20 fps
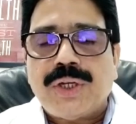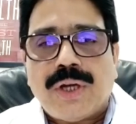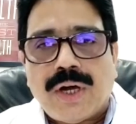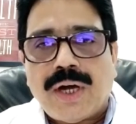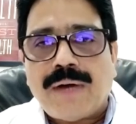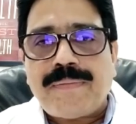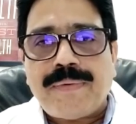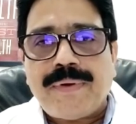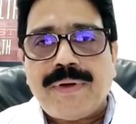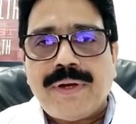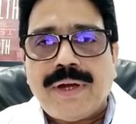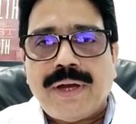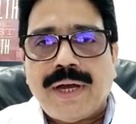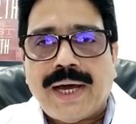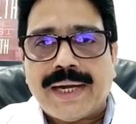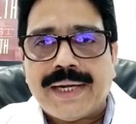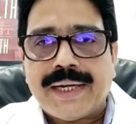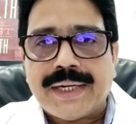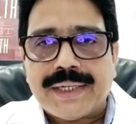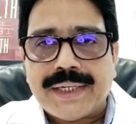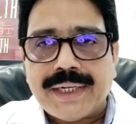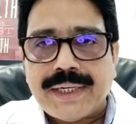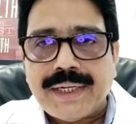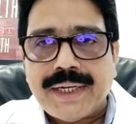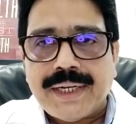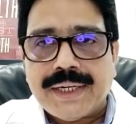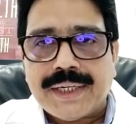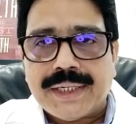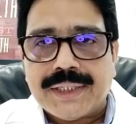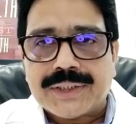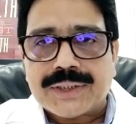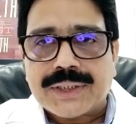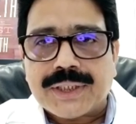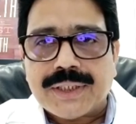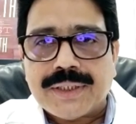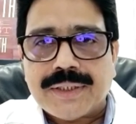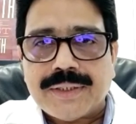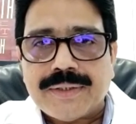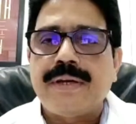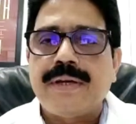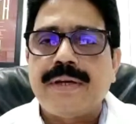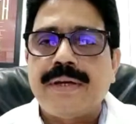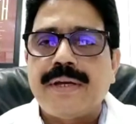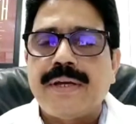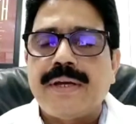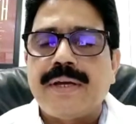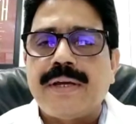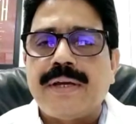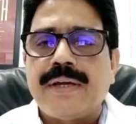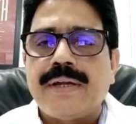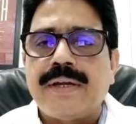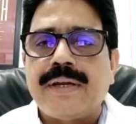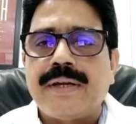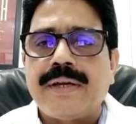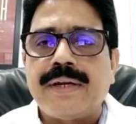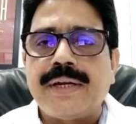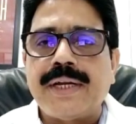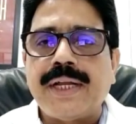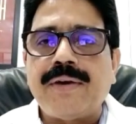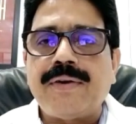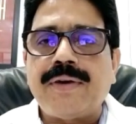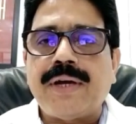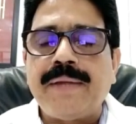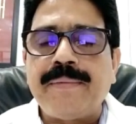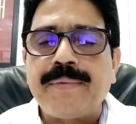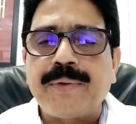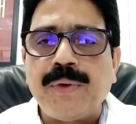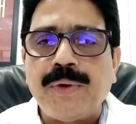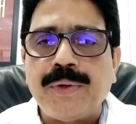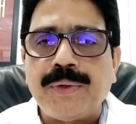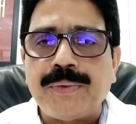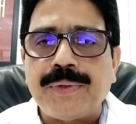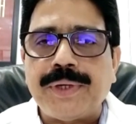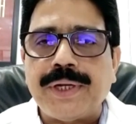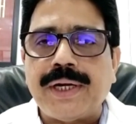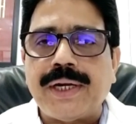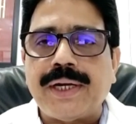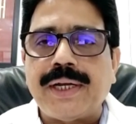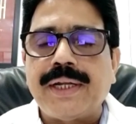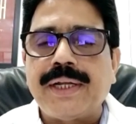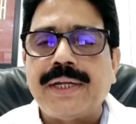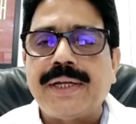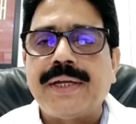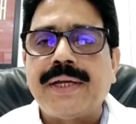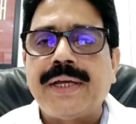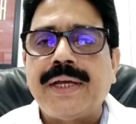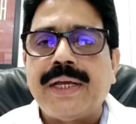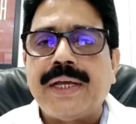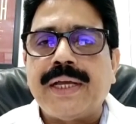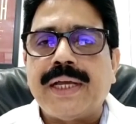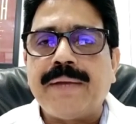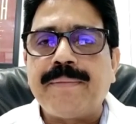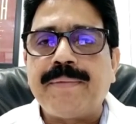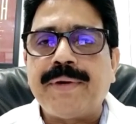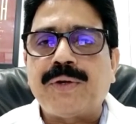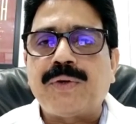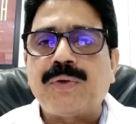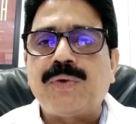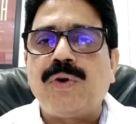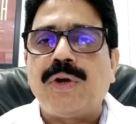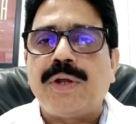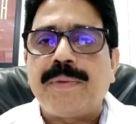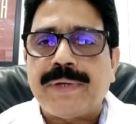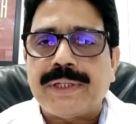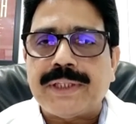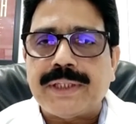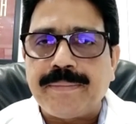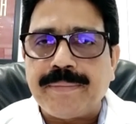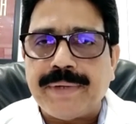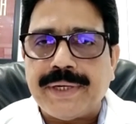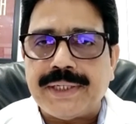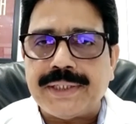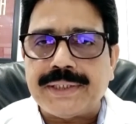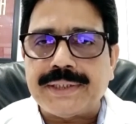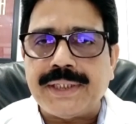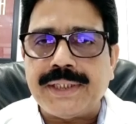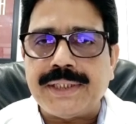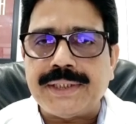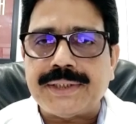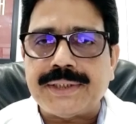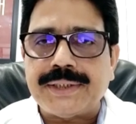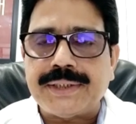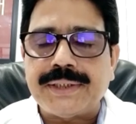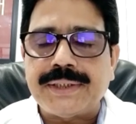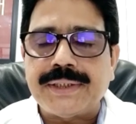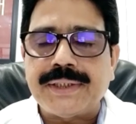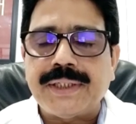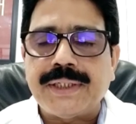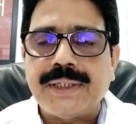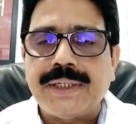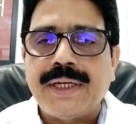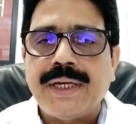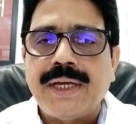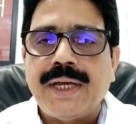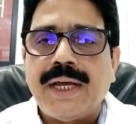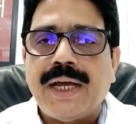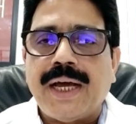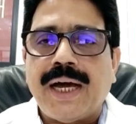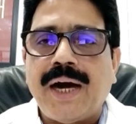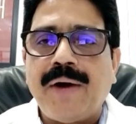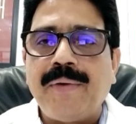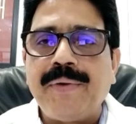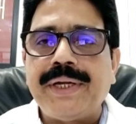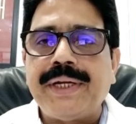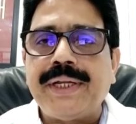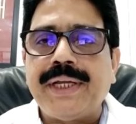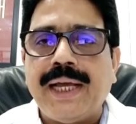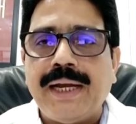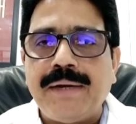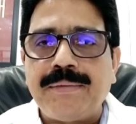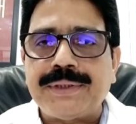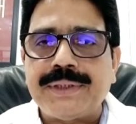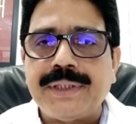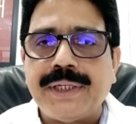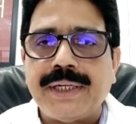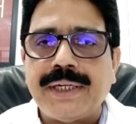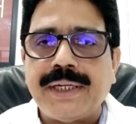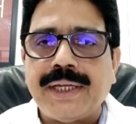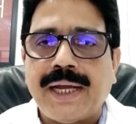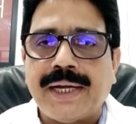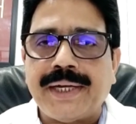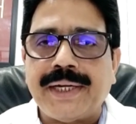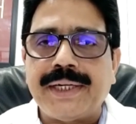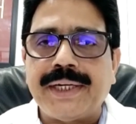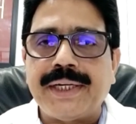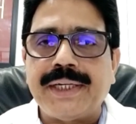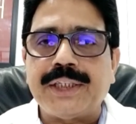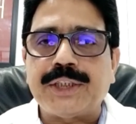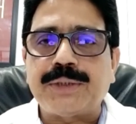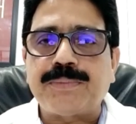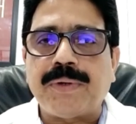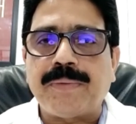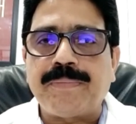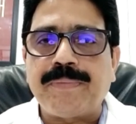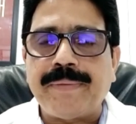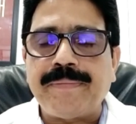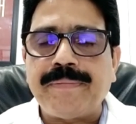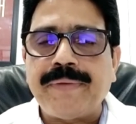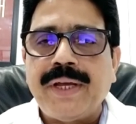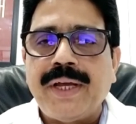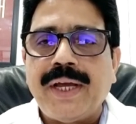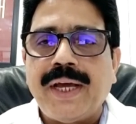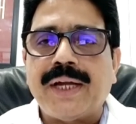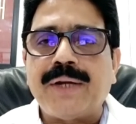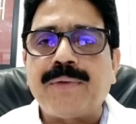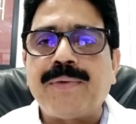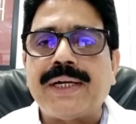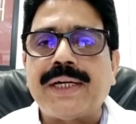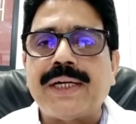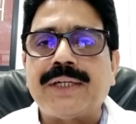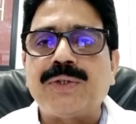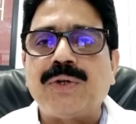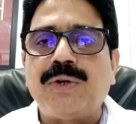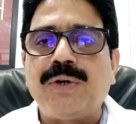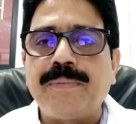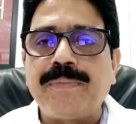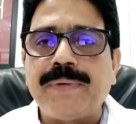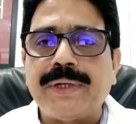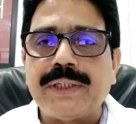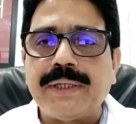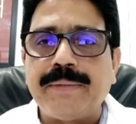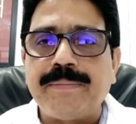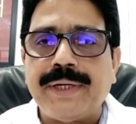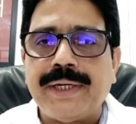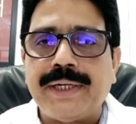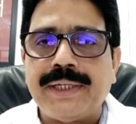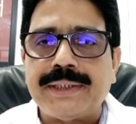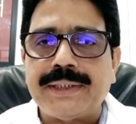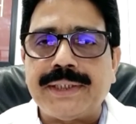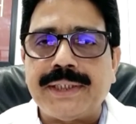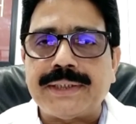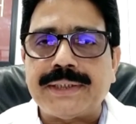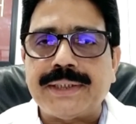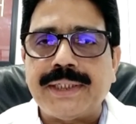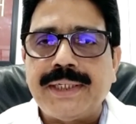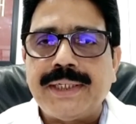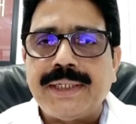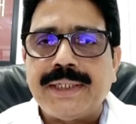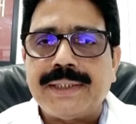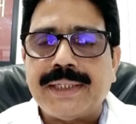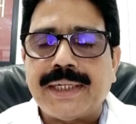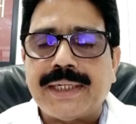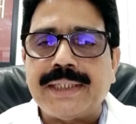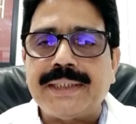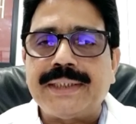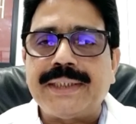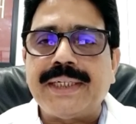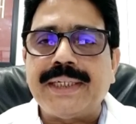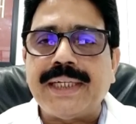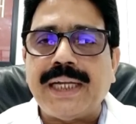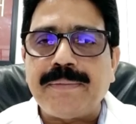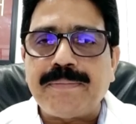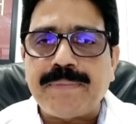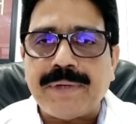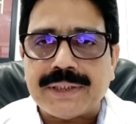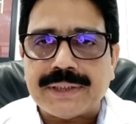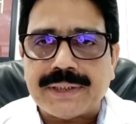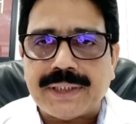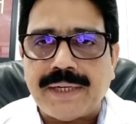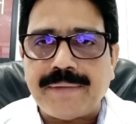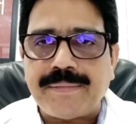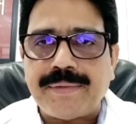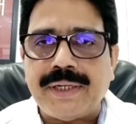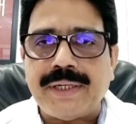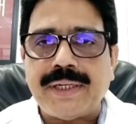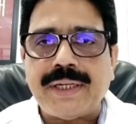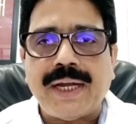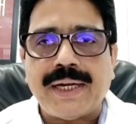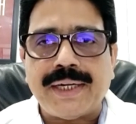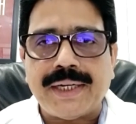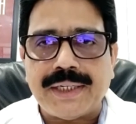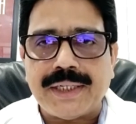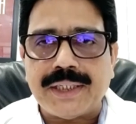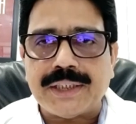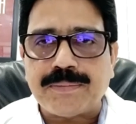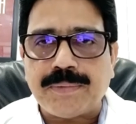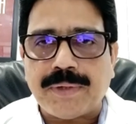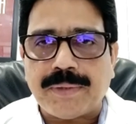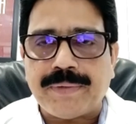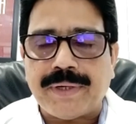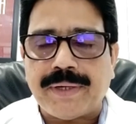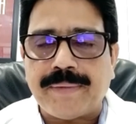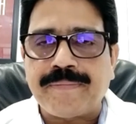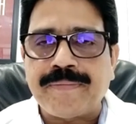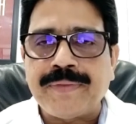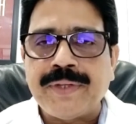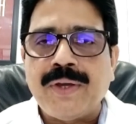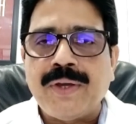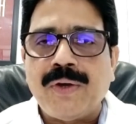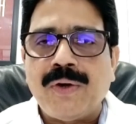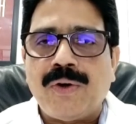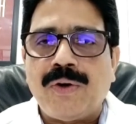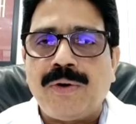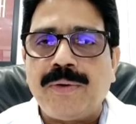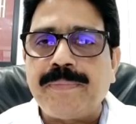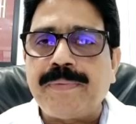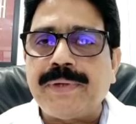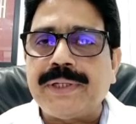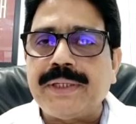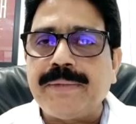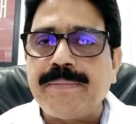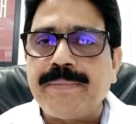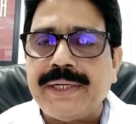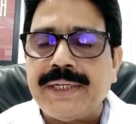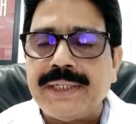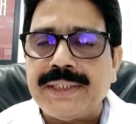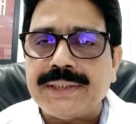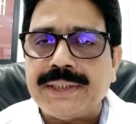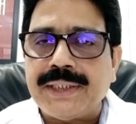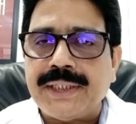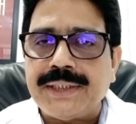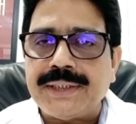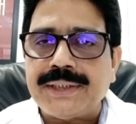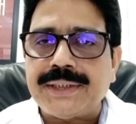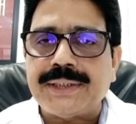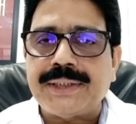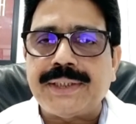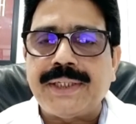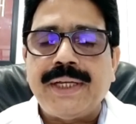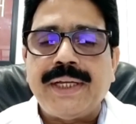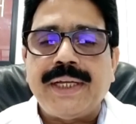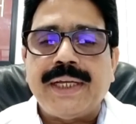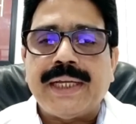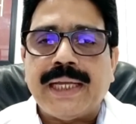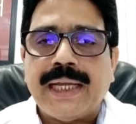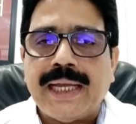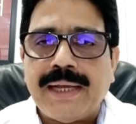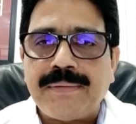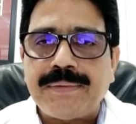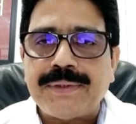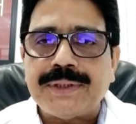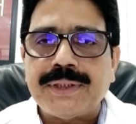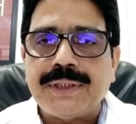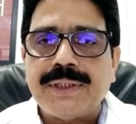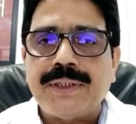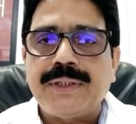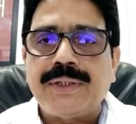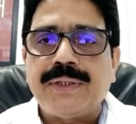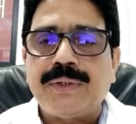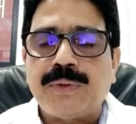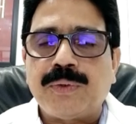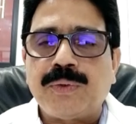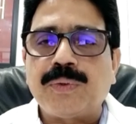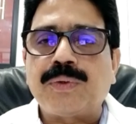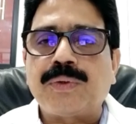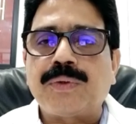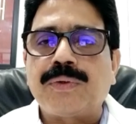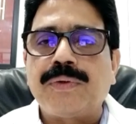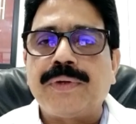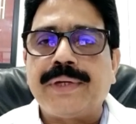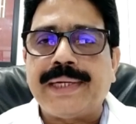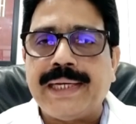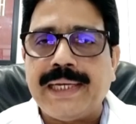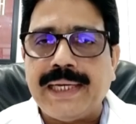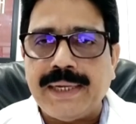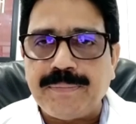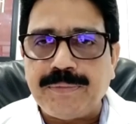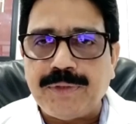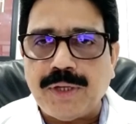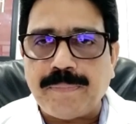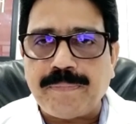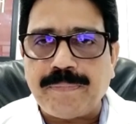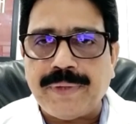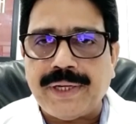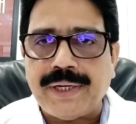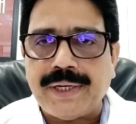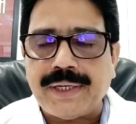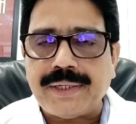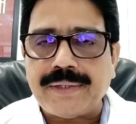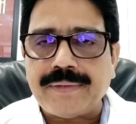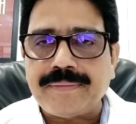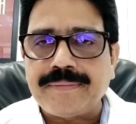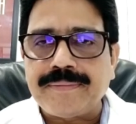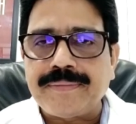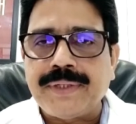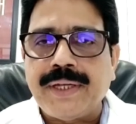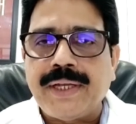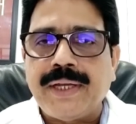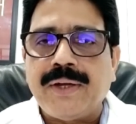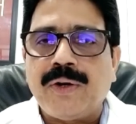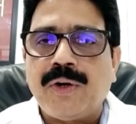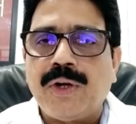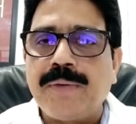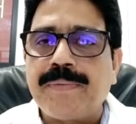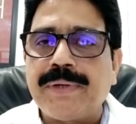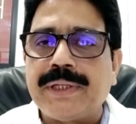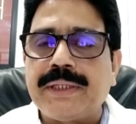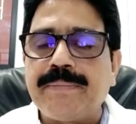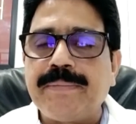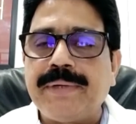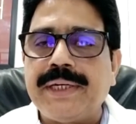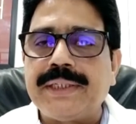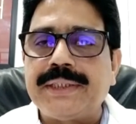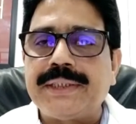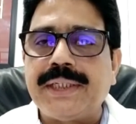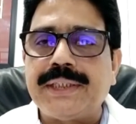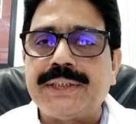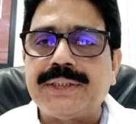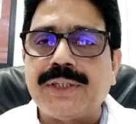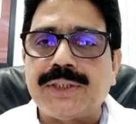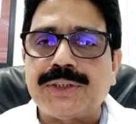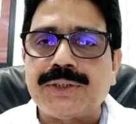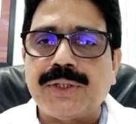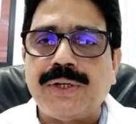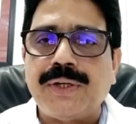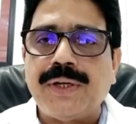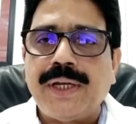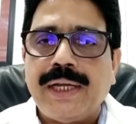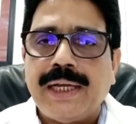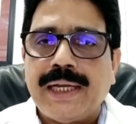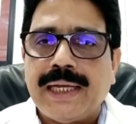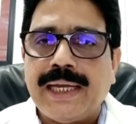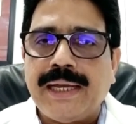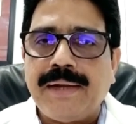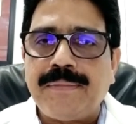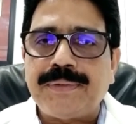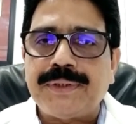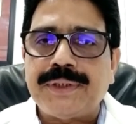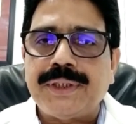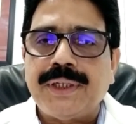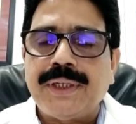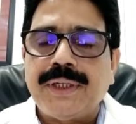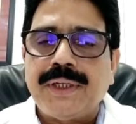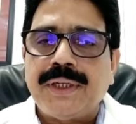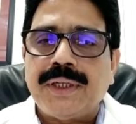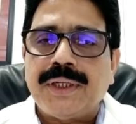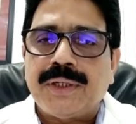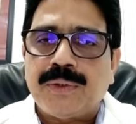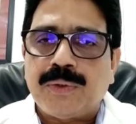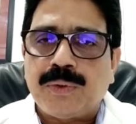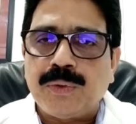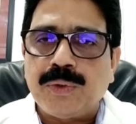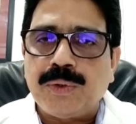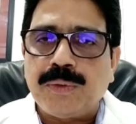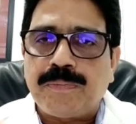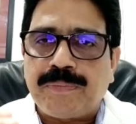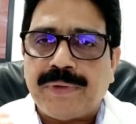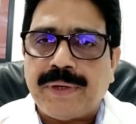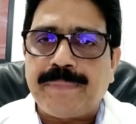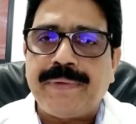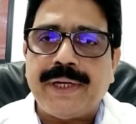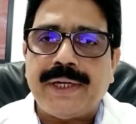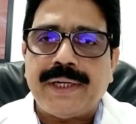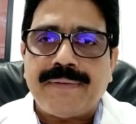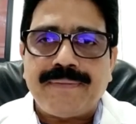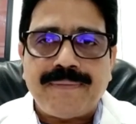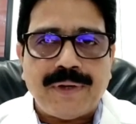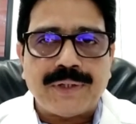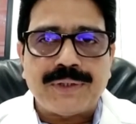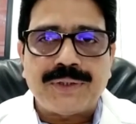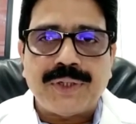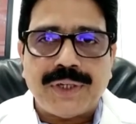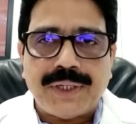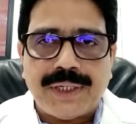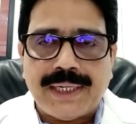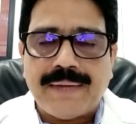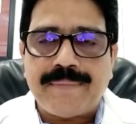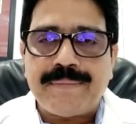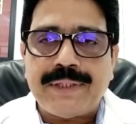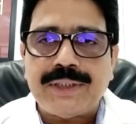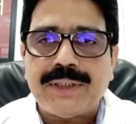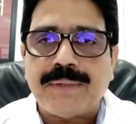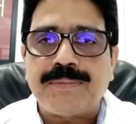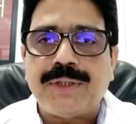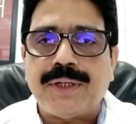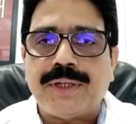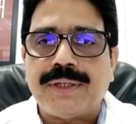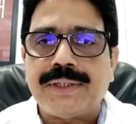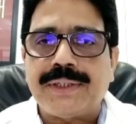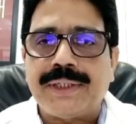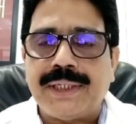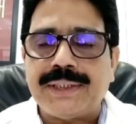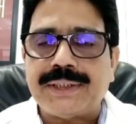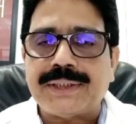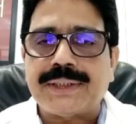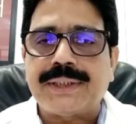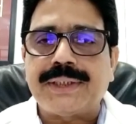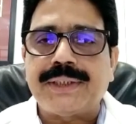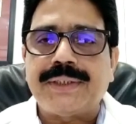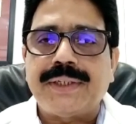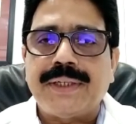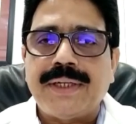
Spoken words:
of herniated disc. Now I am going to tell about homeopathy medicines, how it helps in herniated disc problem, and what are the homeopathy medicines that are generally prescribed in herniated disc problem. Homeopathy medicines helps to relieve the pain. Homeopathy medicines also helps to prevent further damage of the disc,